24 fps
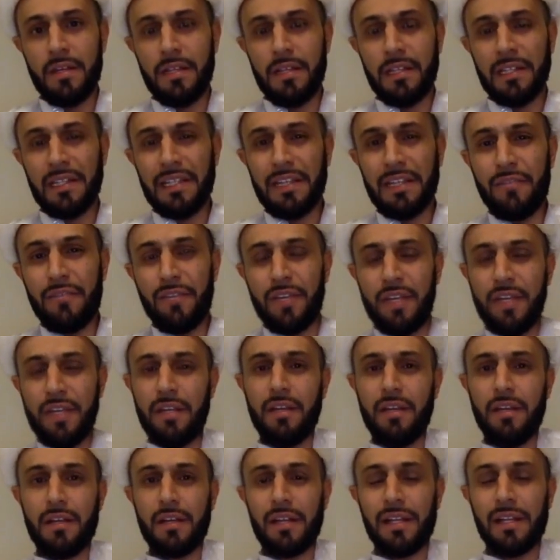
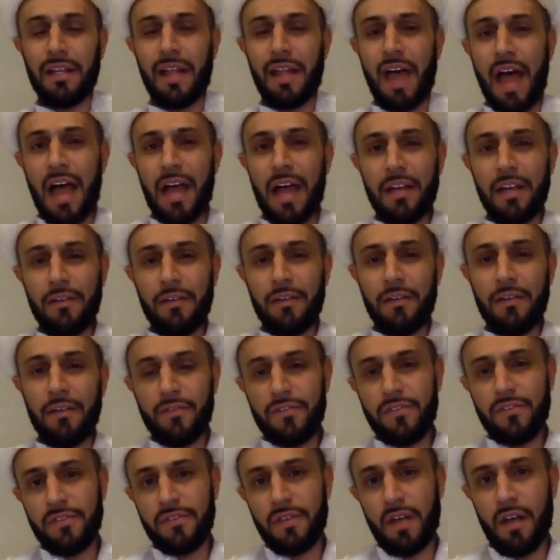living
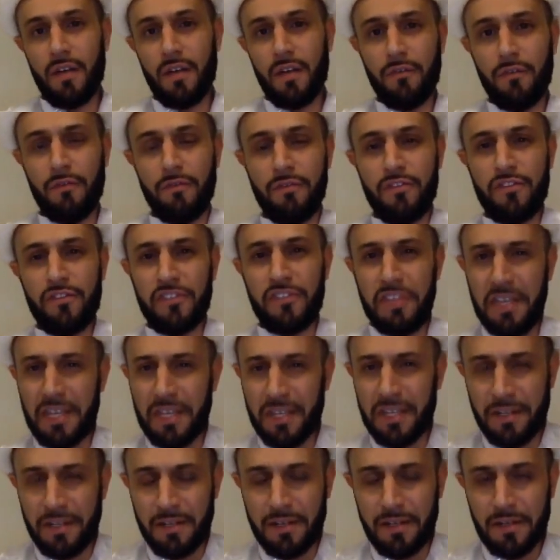lives of
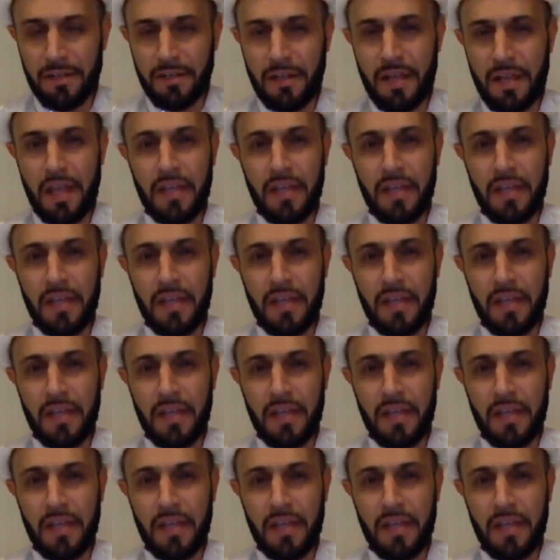sin